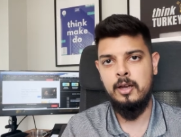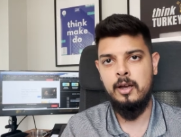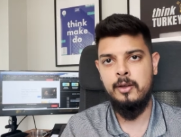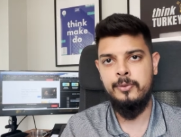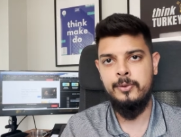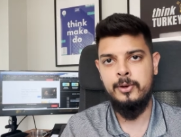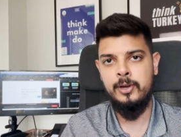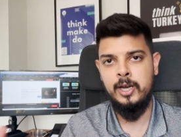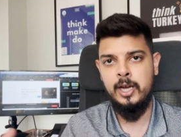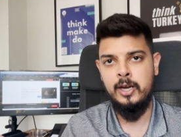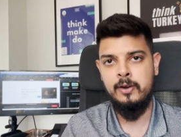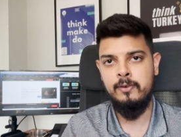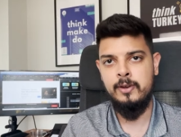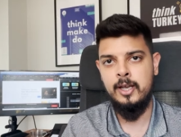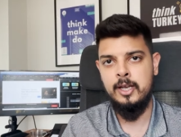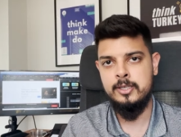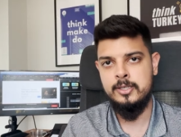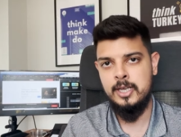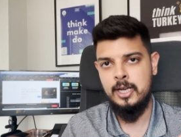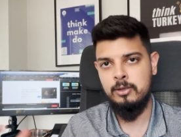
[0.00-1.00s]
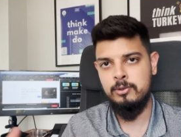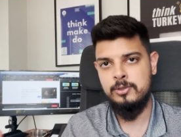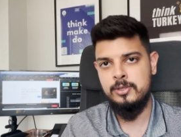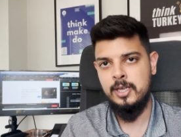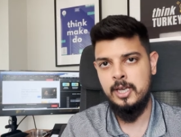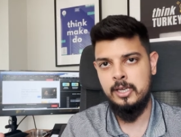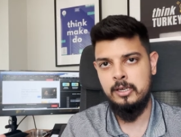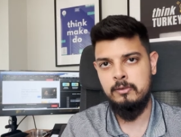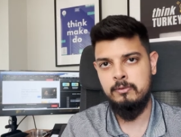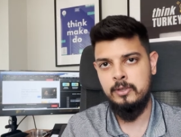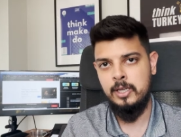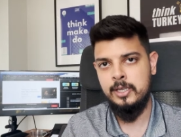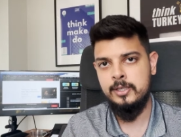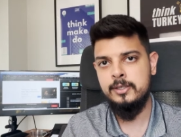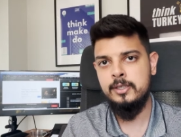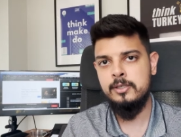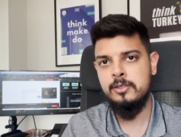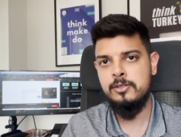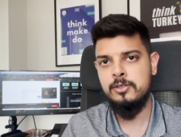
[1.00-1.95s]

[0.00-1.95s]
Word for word: other areas outside of London.